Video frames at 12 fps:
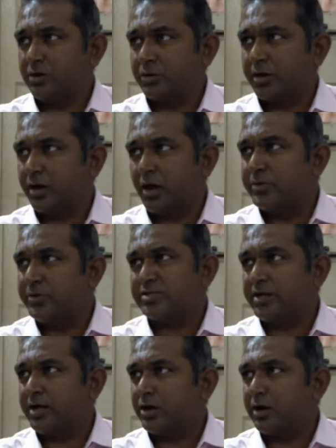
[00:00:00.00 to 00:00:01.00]
Okay.
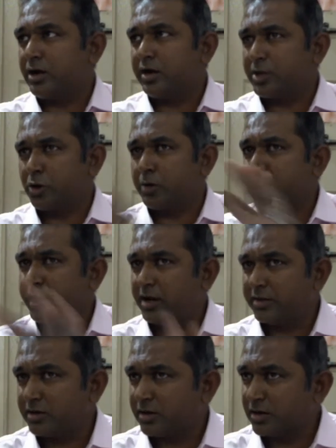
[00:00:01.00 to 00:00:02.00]
Obviously, a girl cannot marry
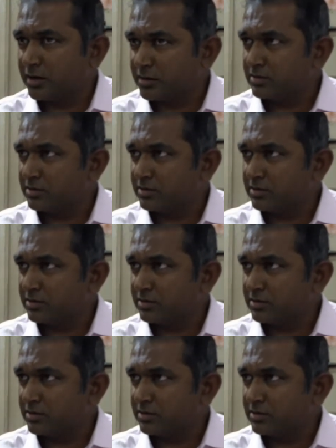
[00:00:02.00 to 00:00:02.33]
another girl.